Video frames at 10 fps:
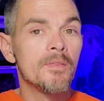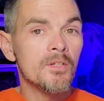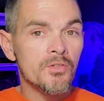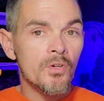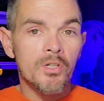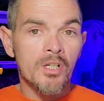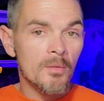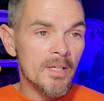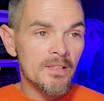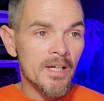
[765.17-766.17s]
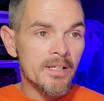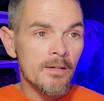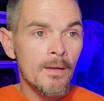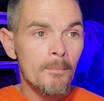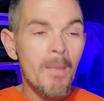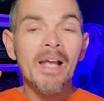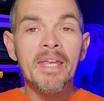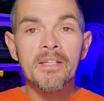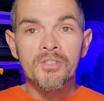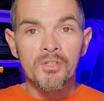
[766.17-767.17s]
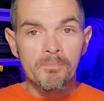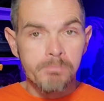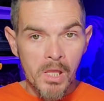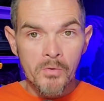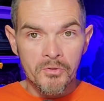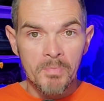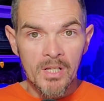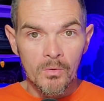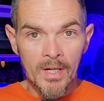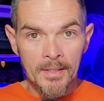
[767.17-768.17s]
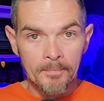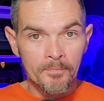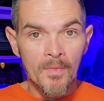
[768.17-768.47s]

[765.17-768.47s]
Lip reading: They're starting to come in. Like, my kid just blows me away.